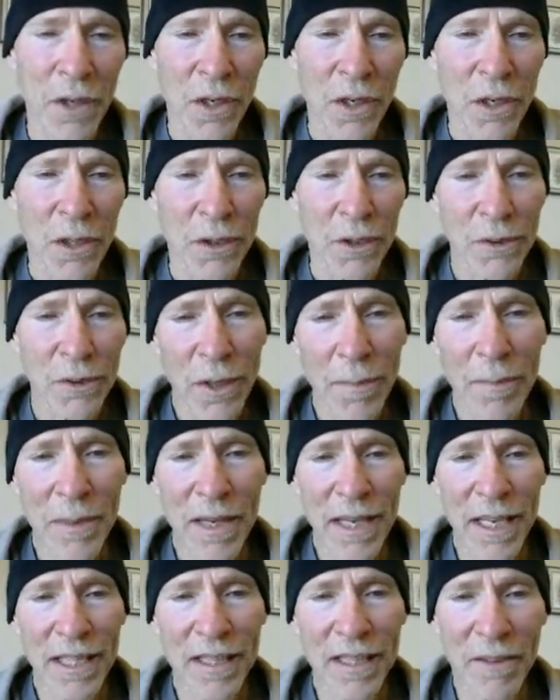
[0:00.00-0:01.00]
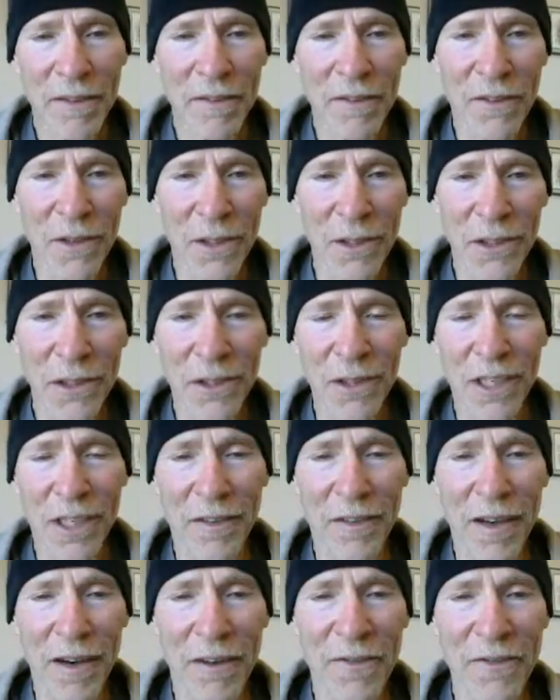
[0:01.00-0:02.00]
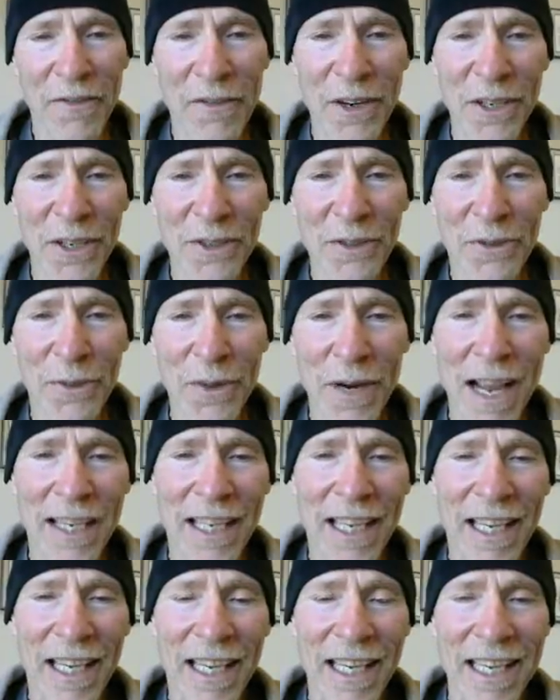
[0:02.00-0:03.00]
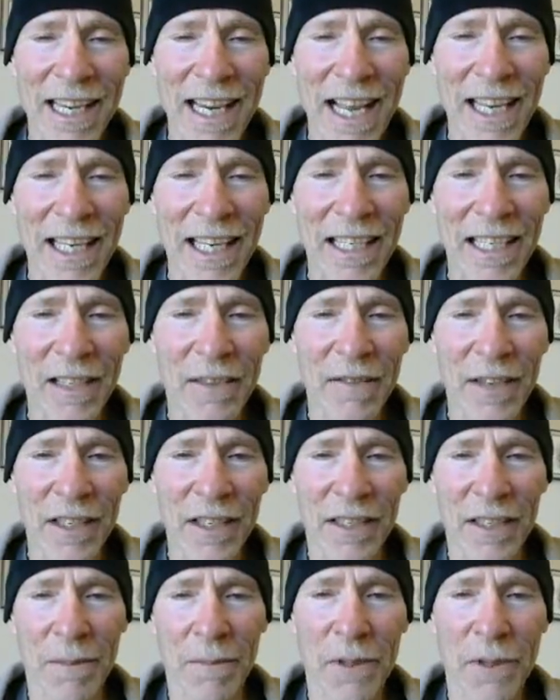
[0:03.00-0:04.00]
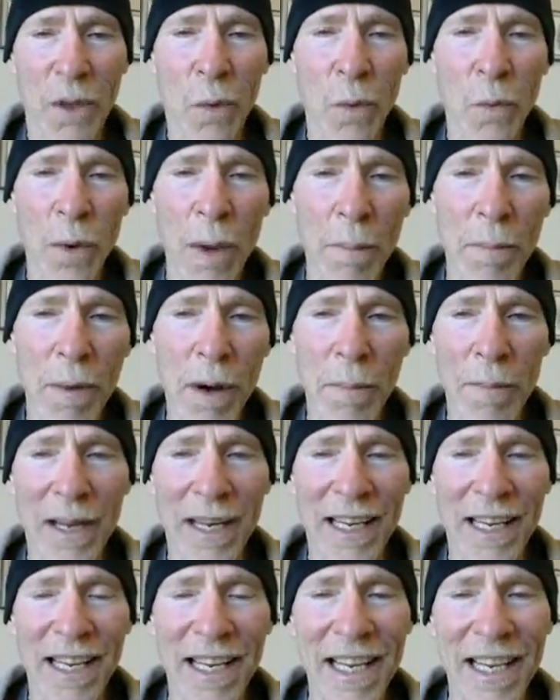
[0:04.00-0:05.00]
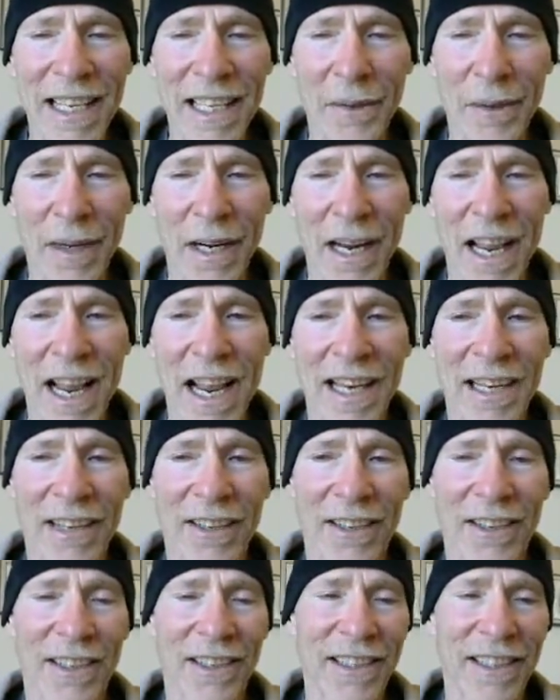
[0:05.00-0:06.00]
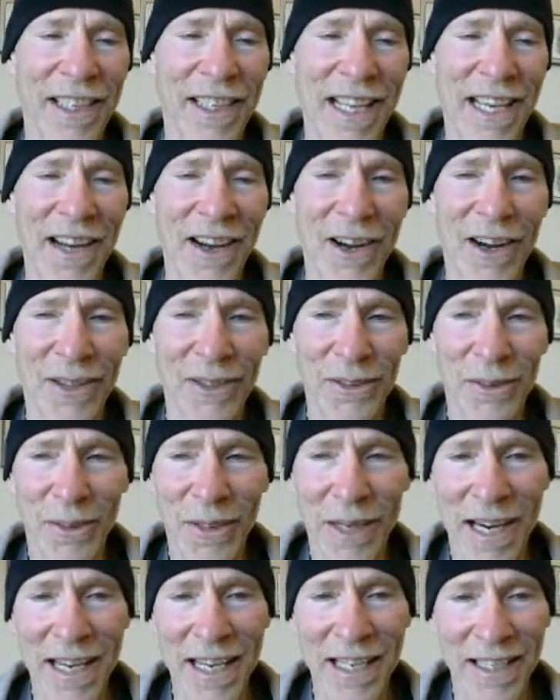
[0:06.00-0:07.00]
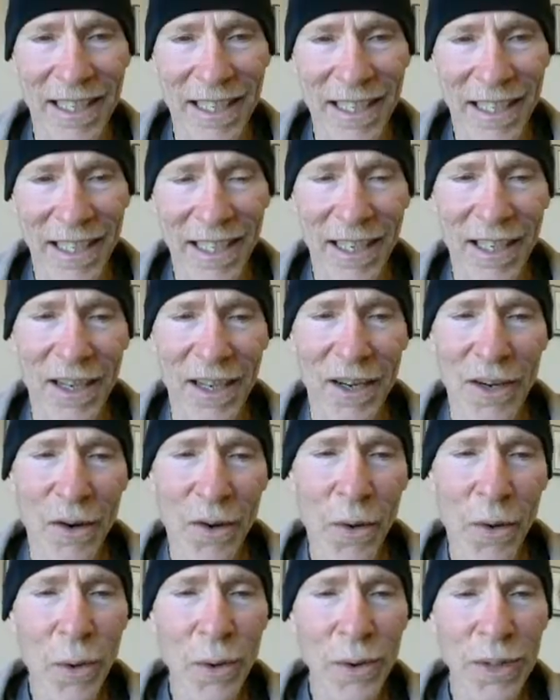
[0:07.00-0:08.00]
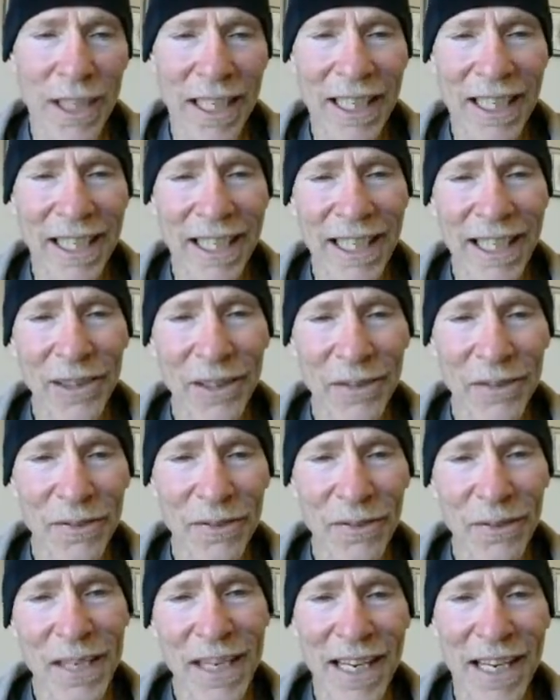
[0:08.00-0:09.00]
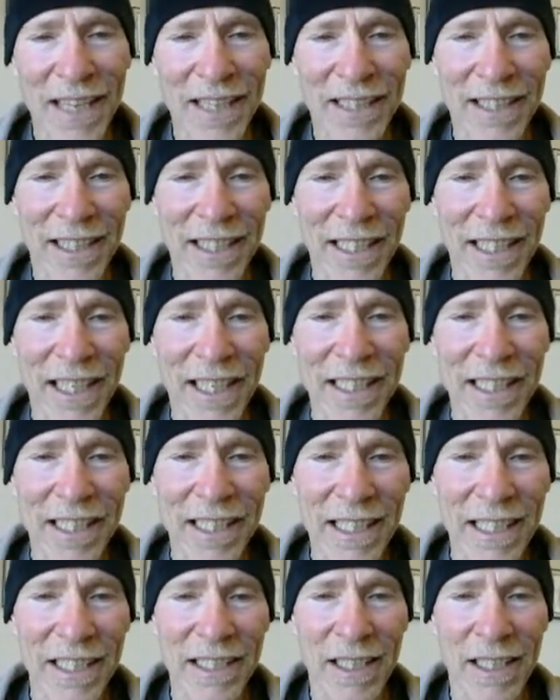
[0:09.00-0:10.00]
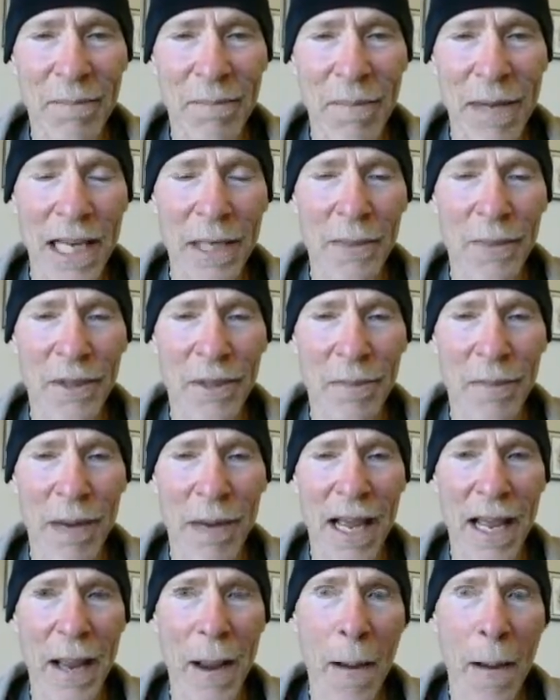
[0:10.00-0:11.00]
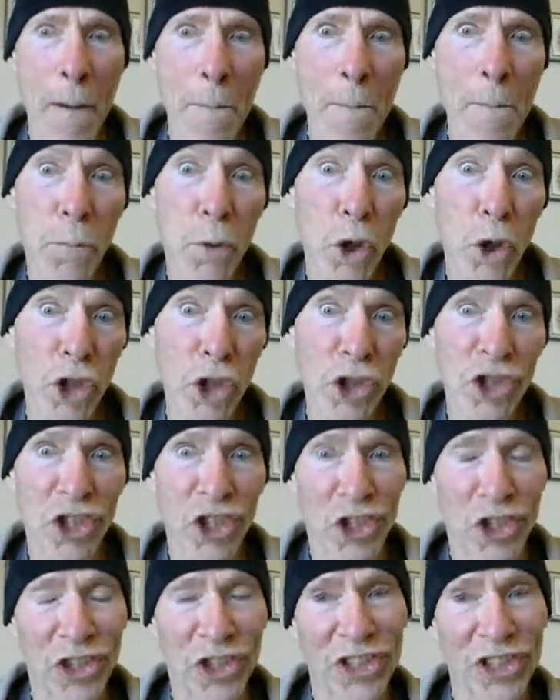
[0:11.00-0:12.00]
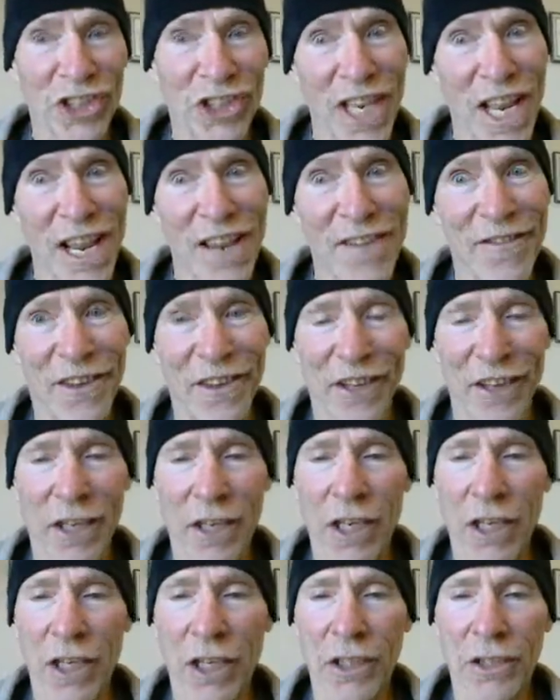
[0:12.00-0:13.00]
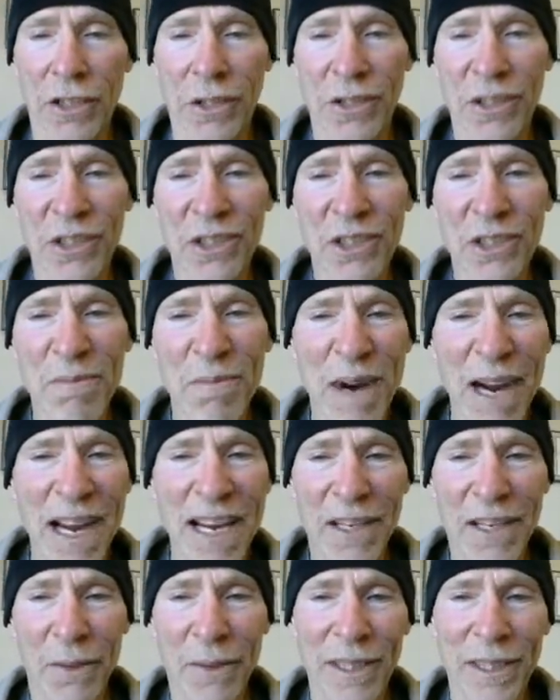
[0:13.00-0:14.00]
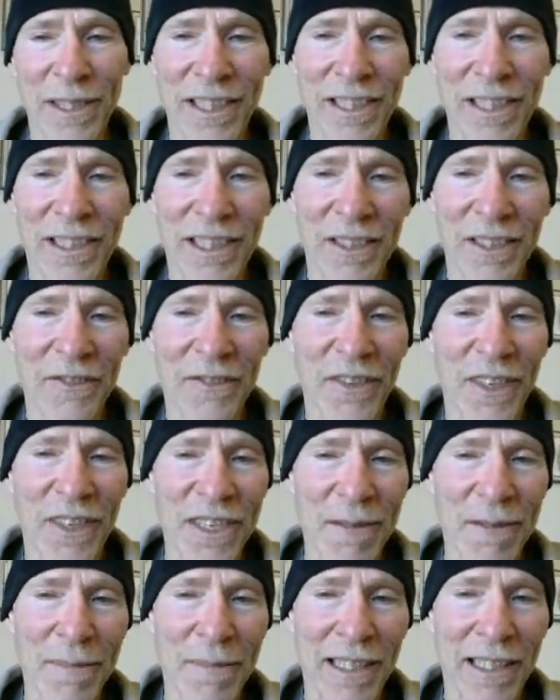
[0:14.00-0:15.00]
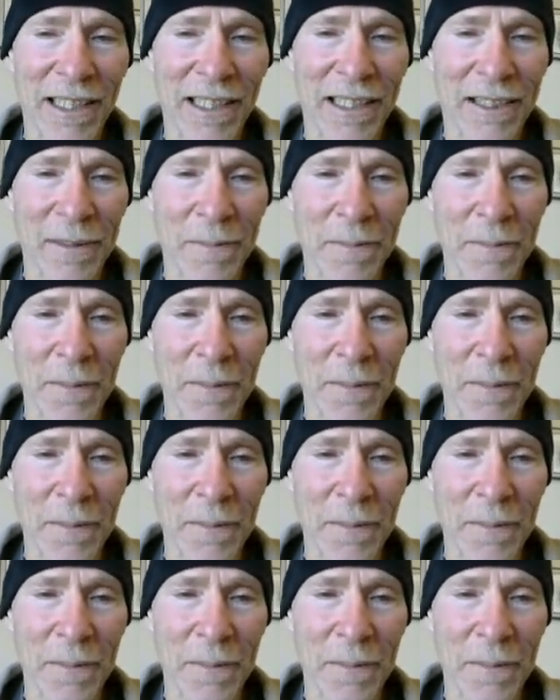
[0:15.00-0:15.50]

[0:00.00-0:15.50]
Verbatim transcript: trumpeting the virtues of a foot-dragging negativism to whip up an ignorant anger in the alt-right, holding guilt-free to the decision made with my personal savior to smite religious fundamentalism,